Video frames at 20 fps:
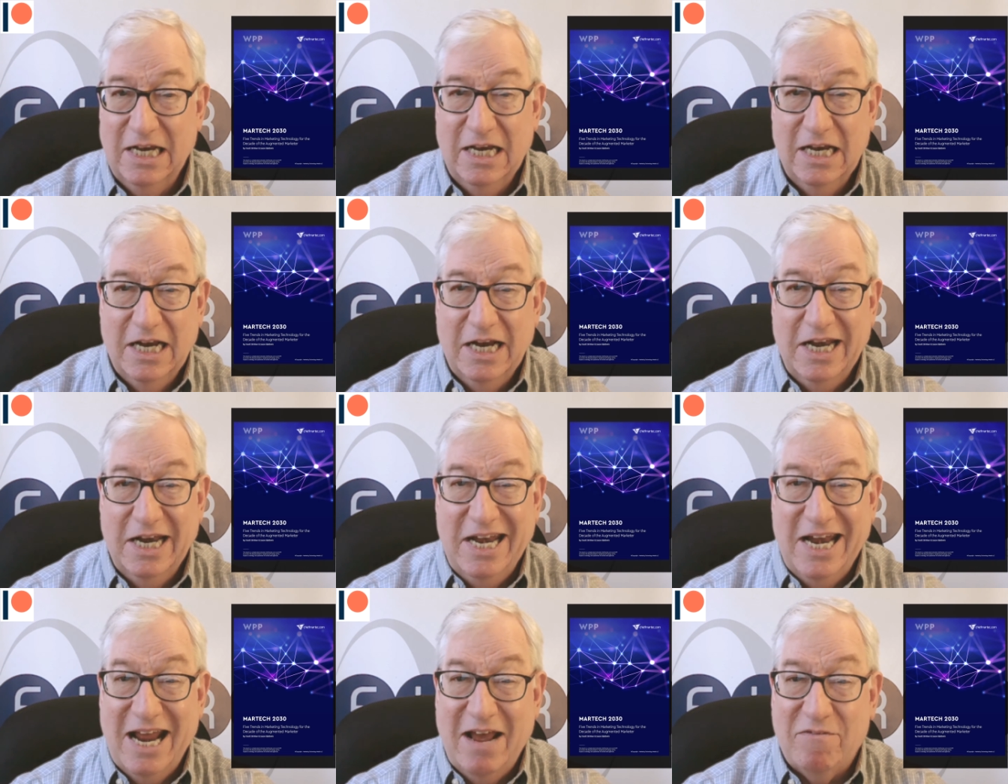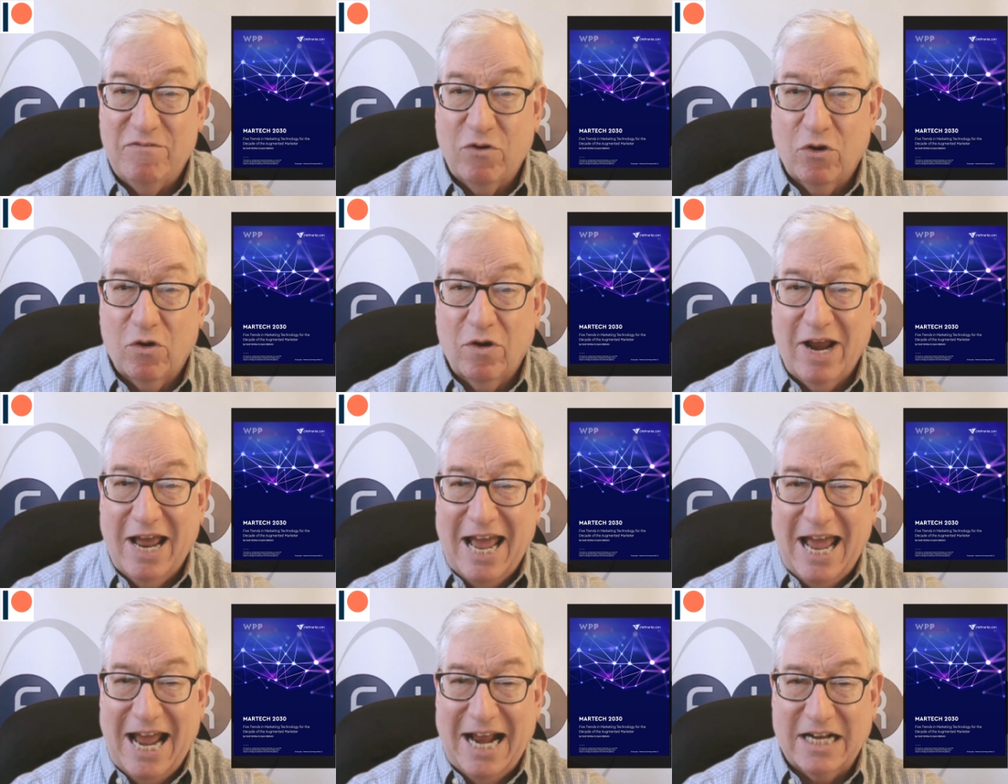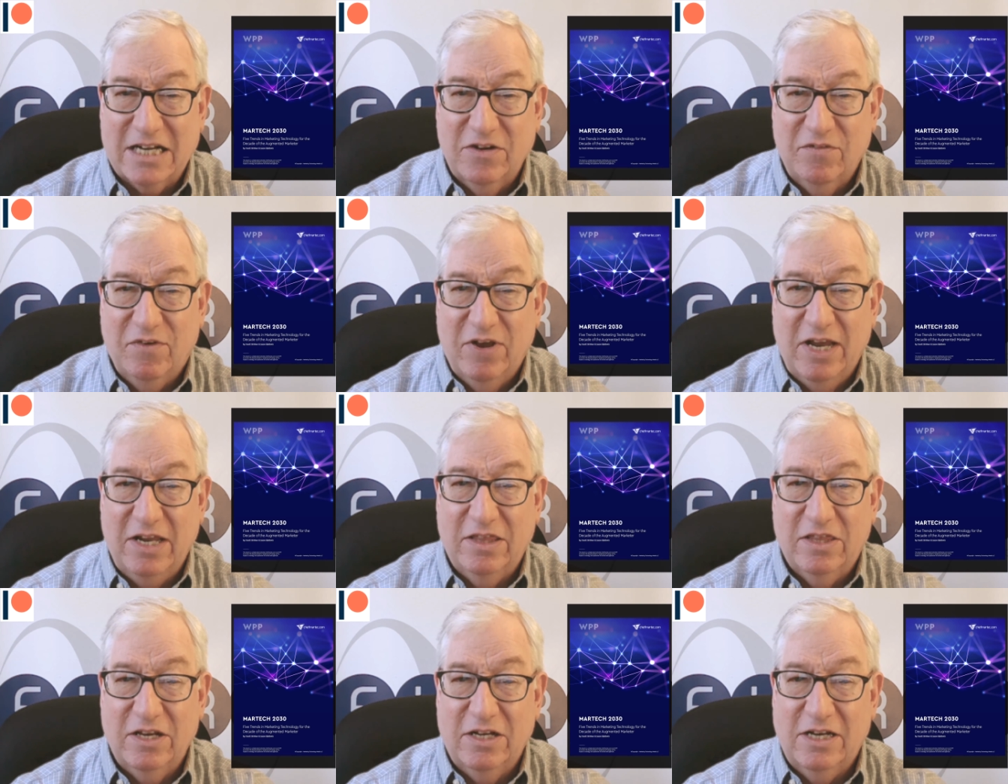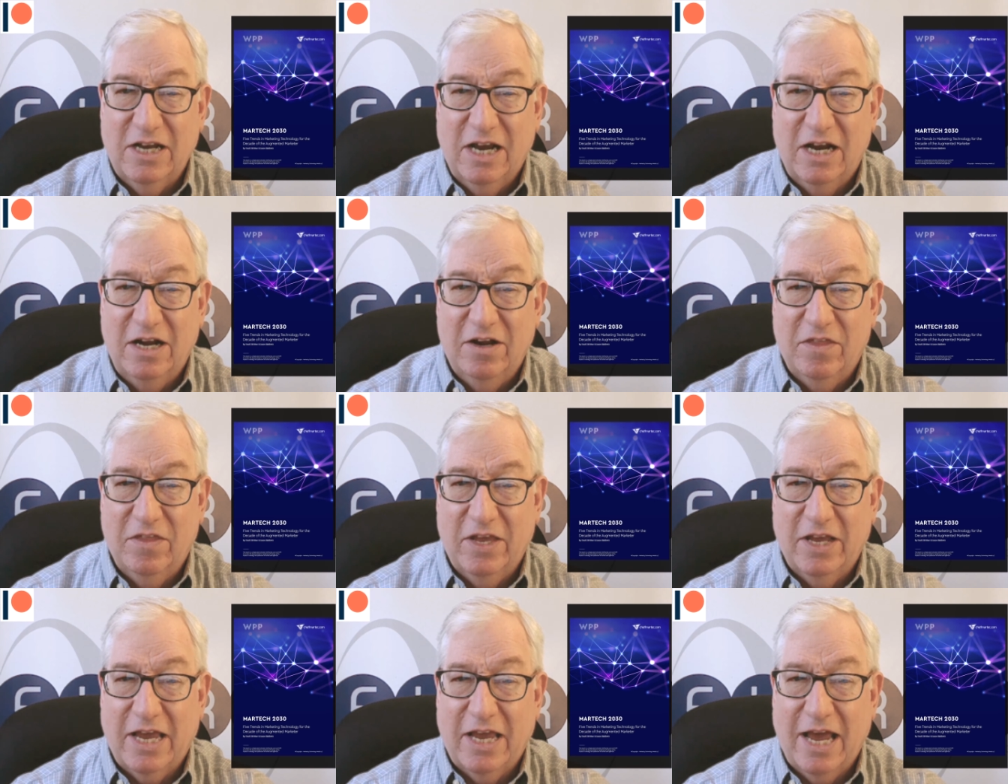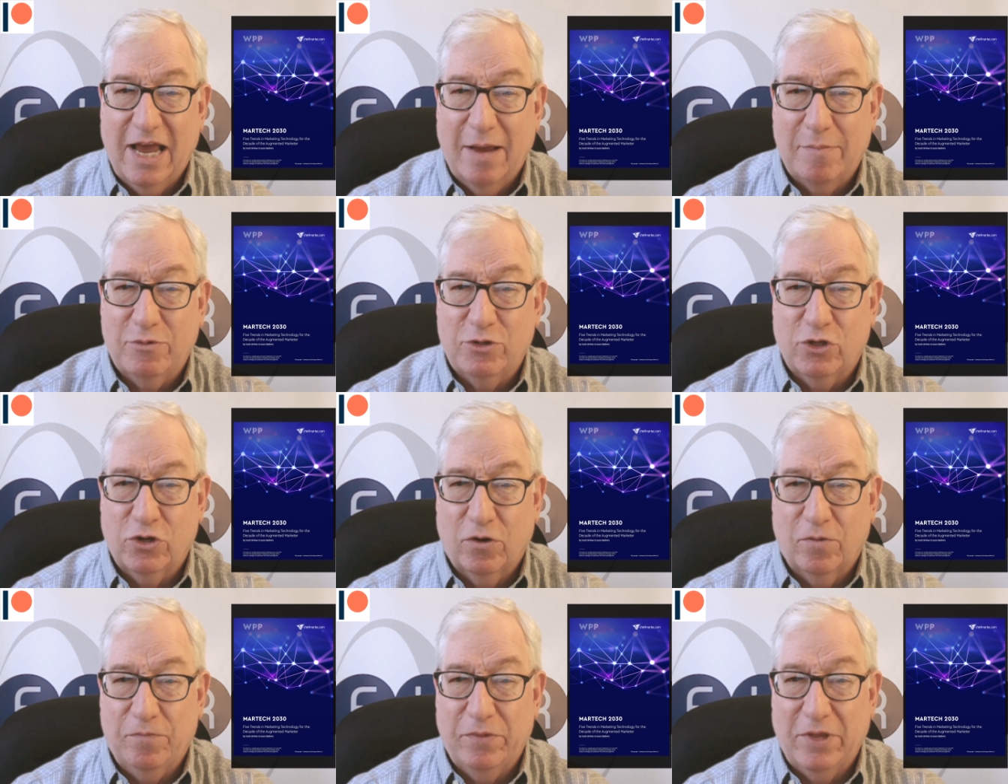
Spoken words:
never activate the data they capture,